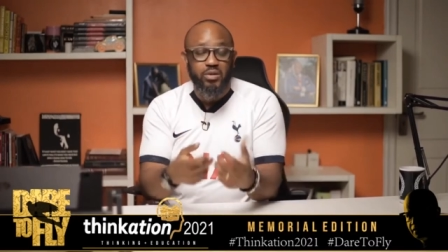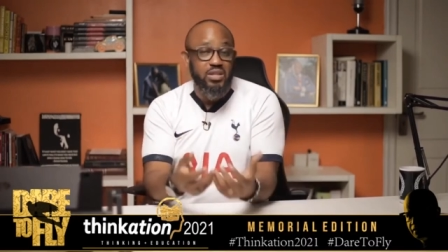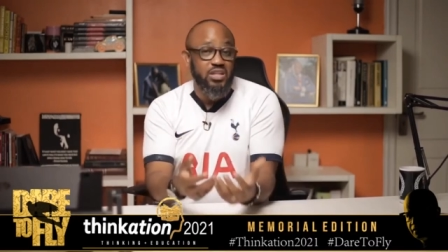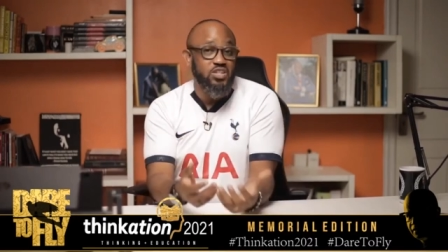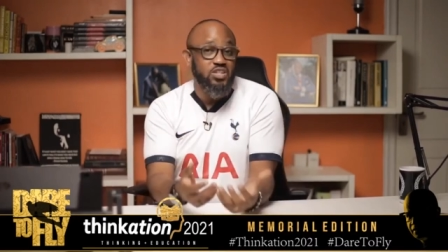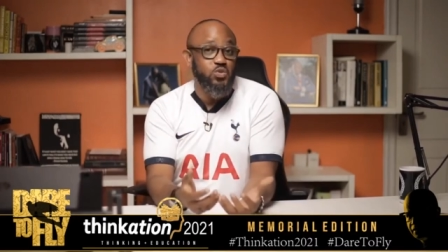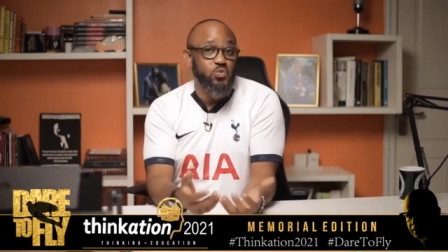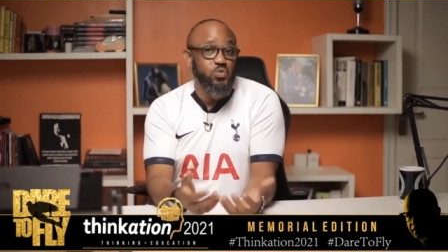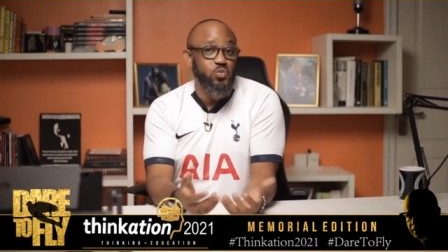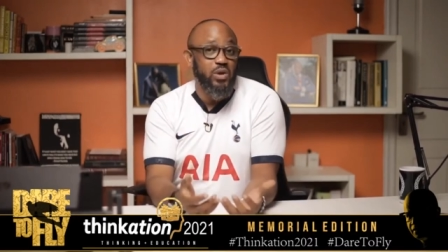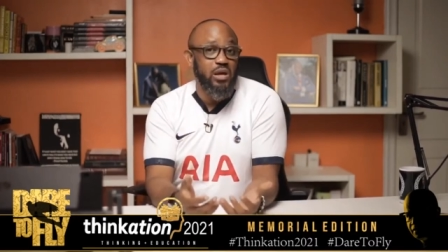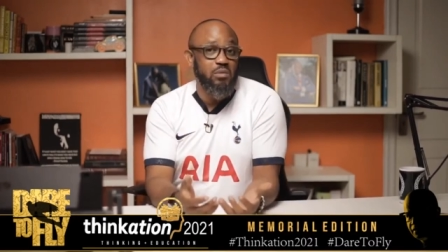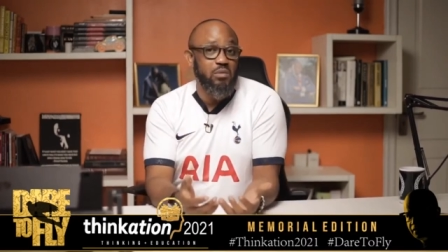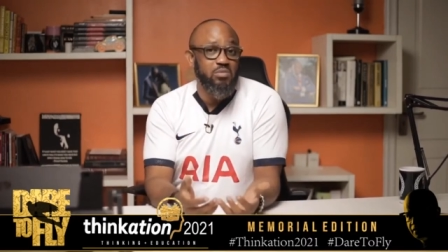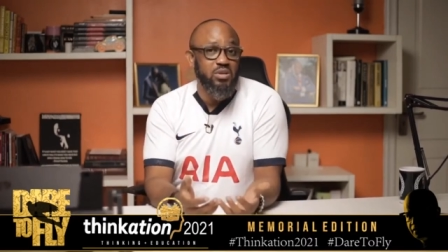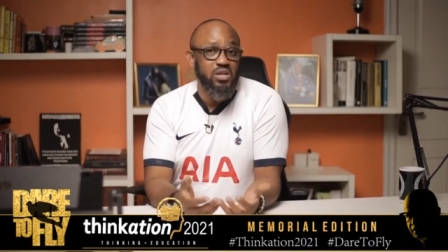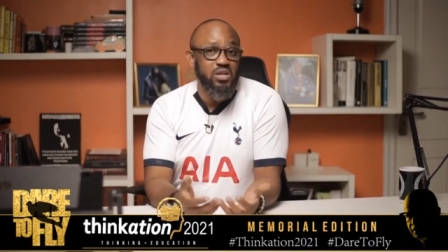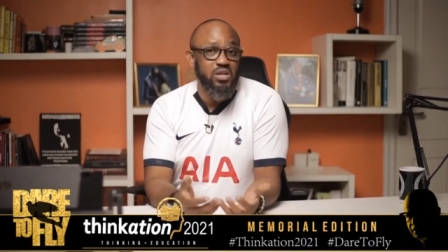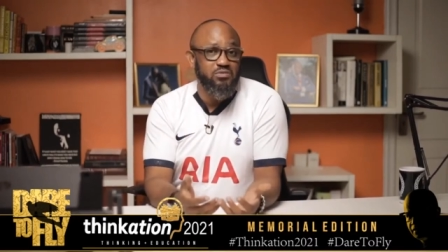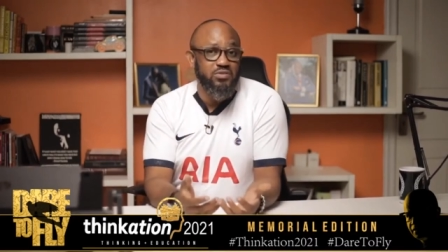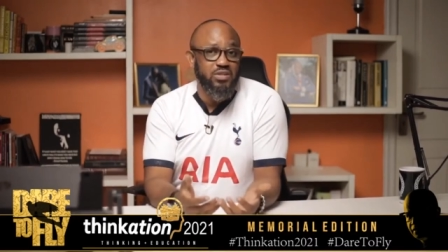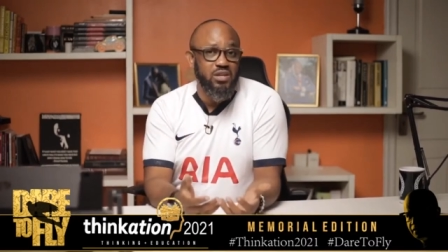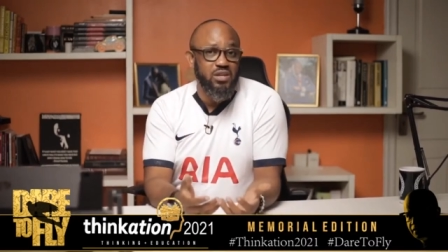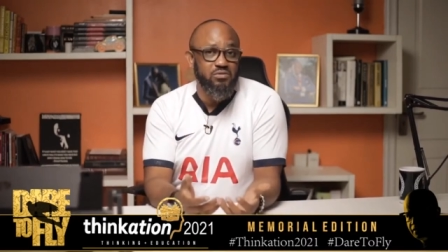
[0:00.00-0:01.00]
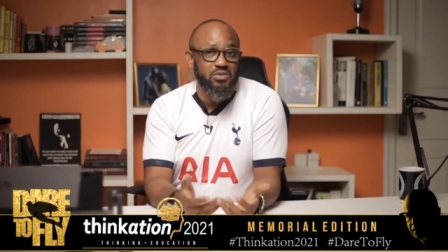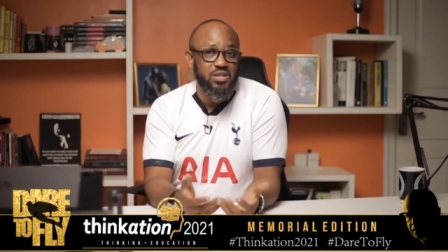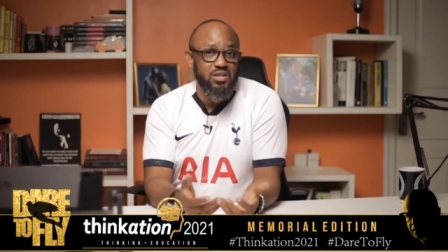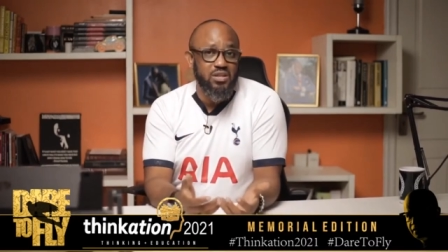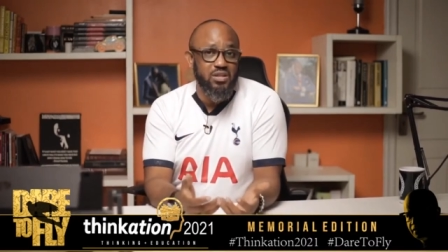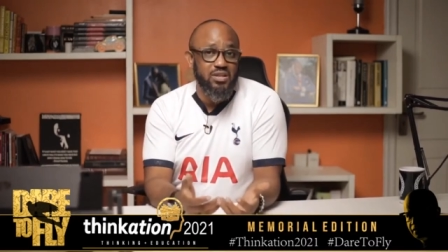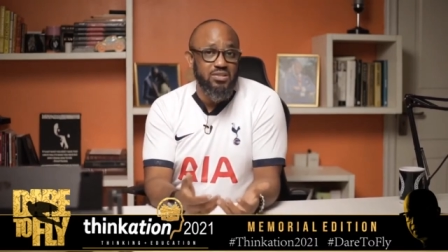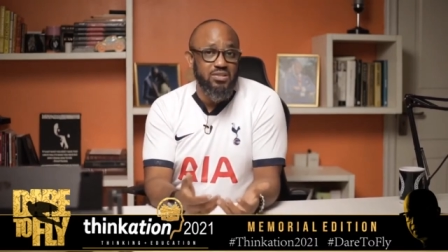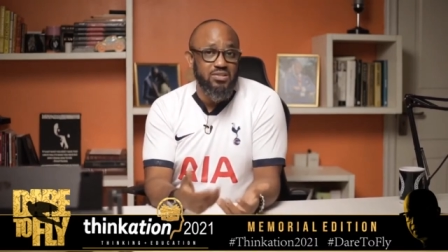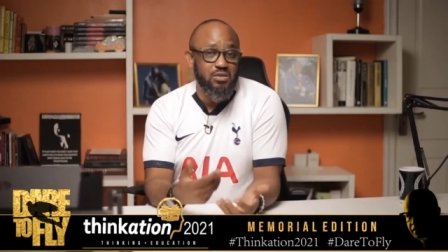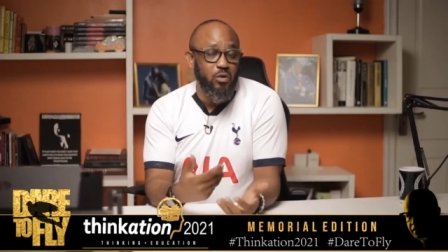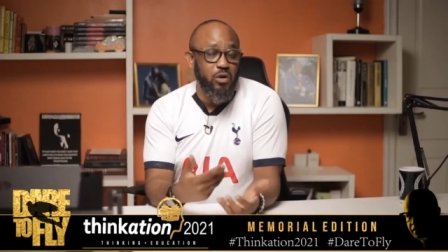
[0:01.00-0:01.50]
But this is what I believe David
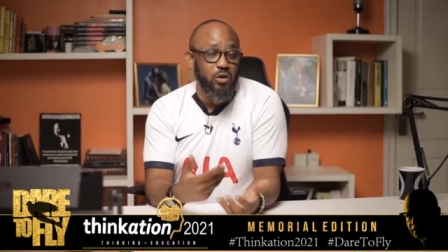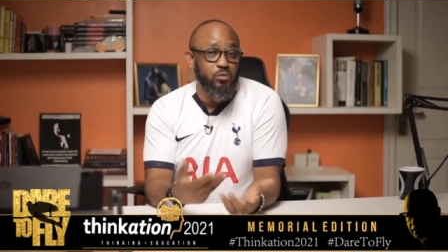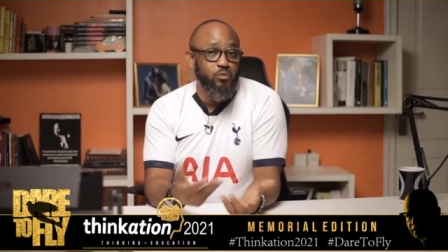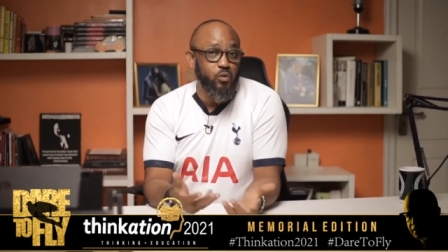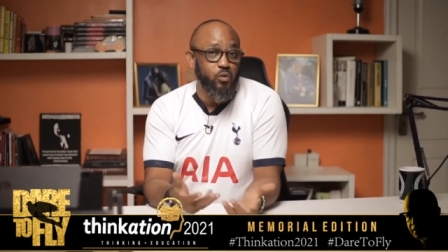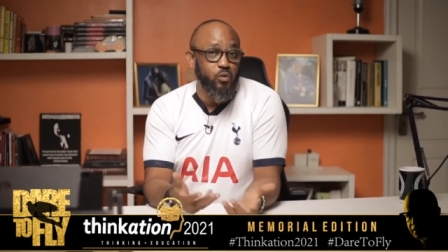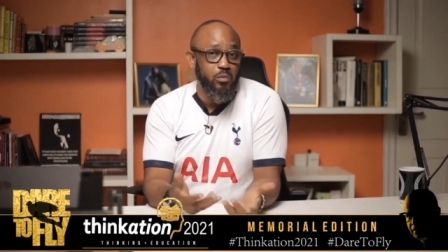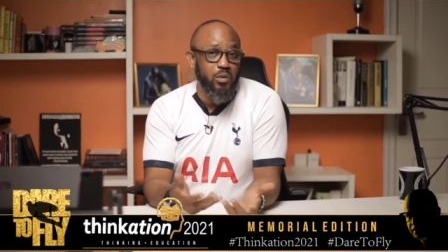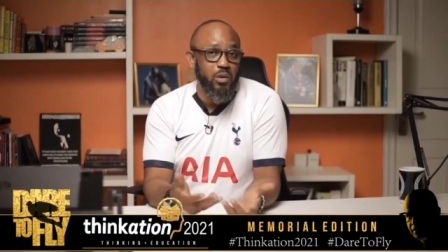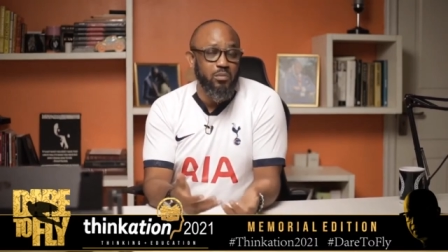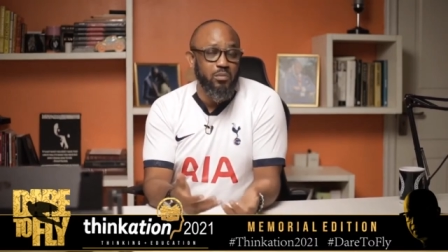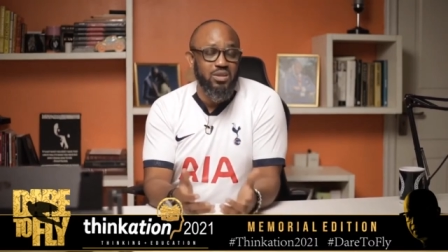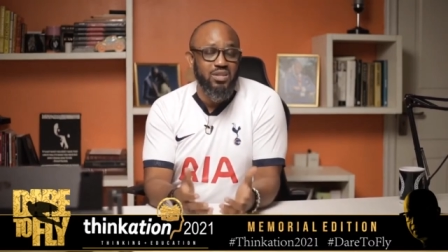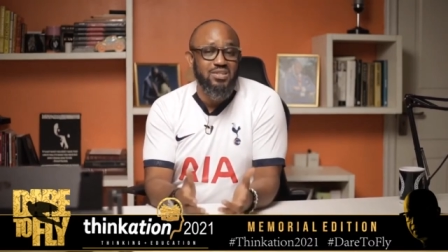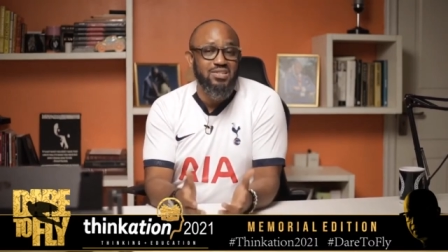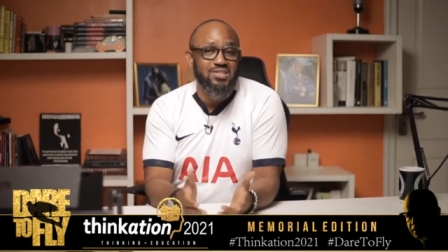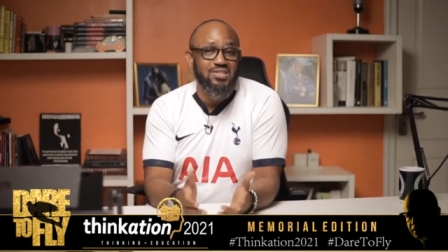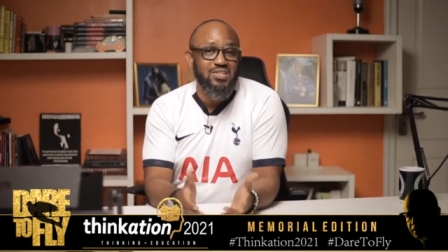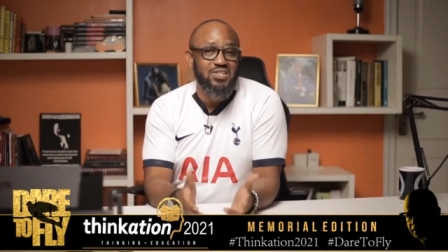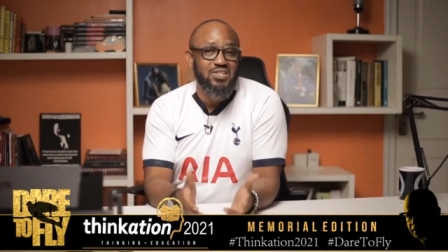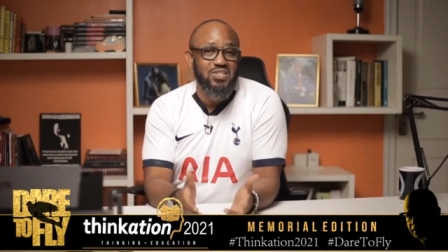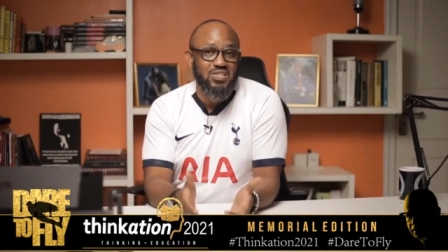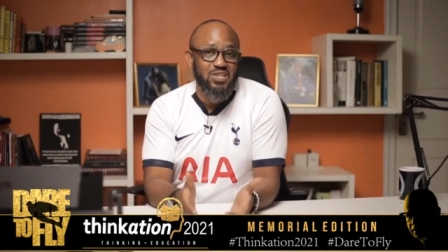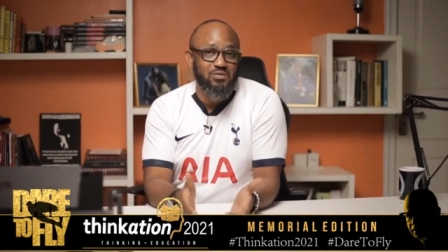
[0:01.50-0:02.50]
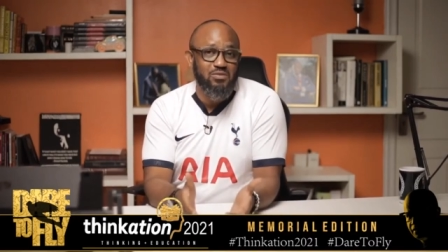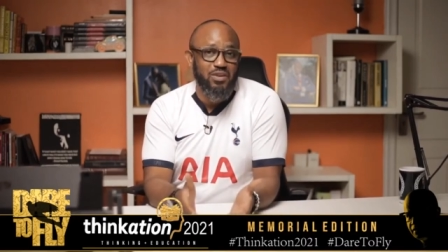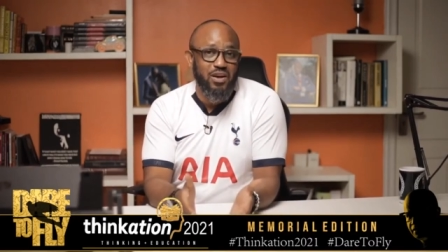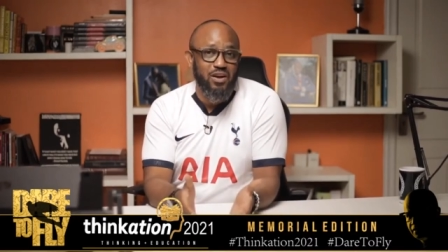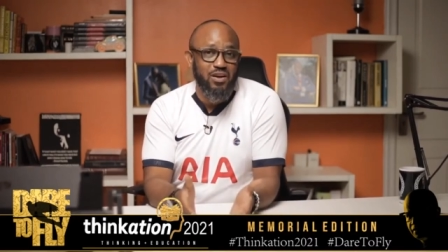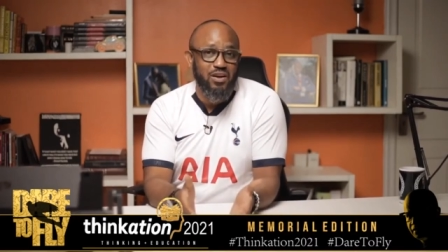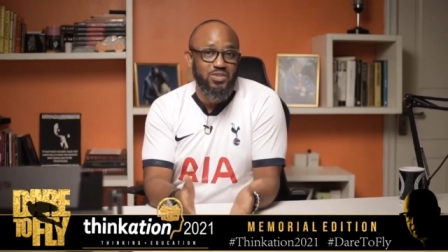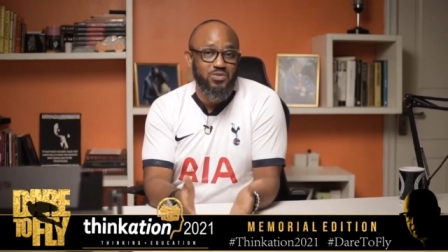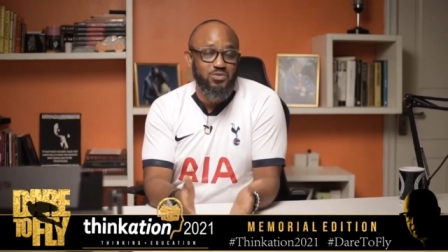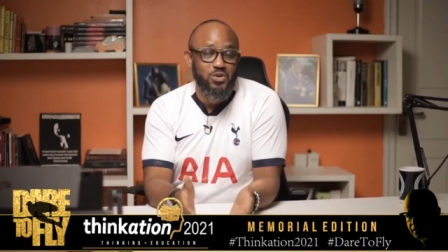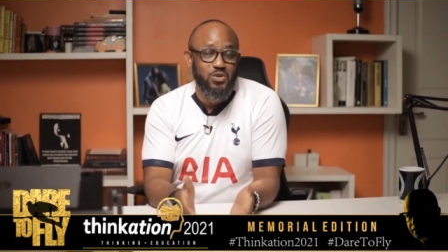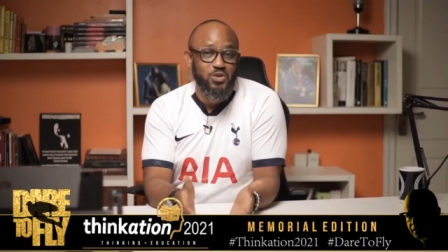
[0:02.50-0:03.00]
does. And remember, this is the Steve
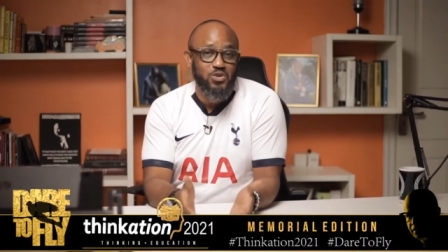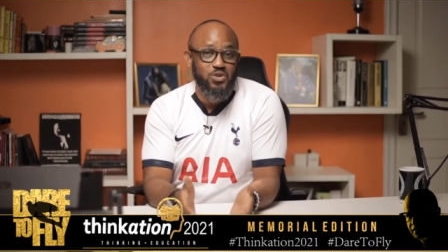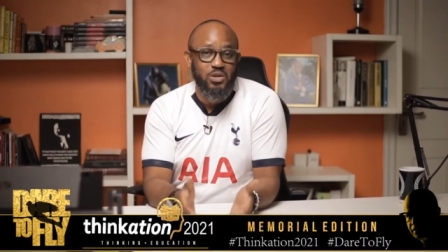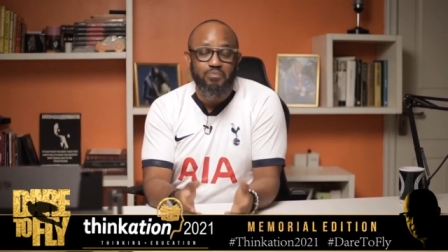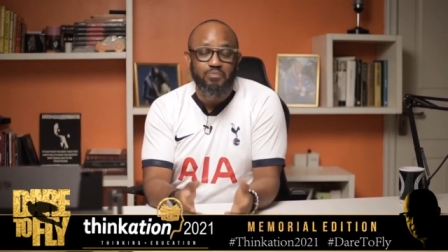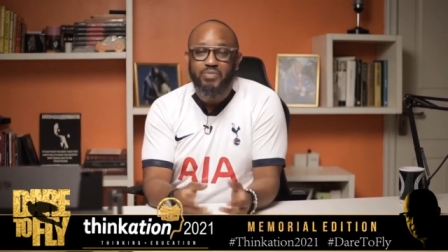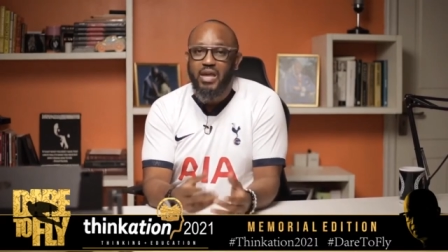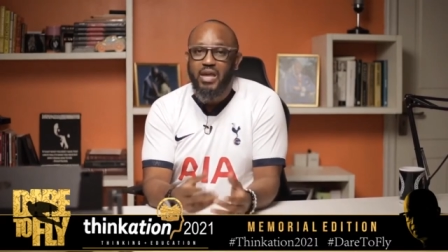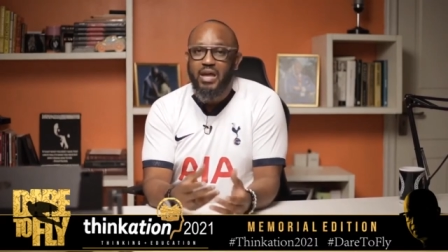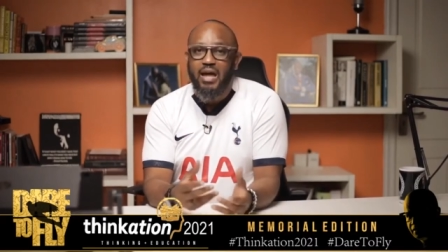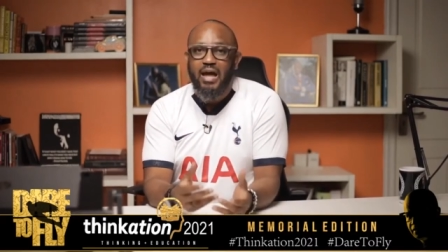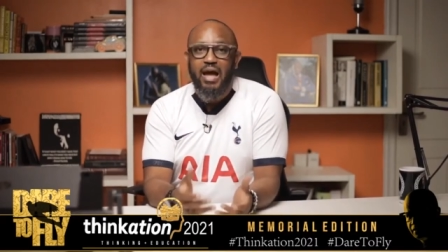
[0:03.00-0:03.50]
Harris version.